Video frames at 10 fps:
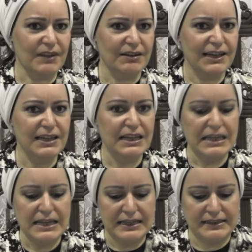right?
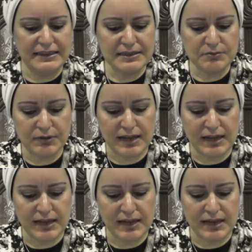This is what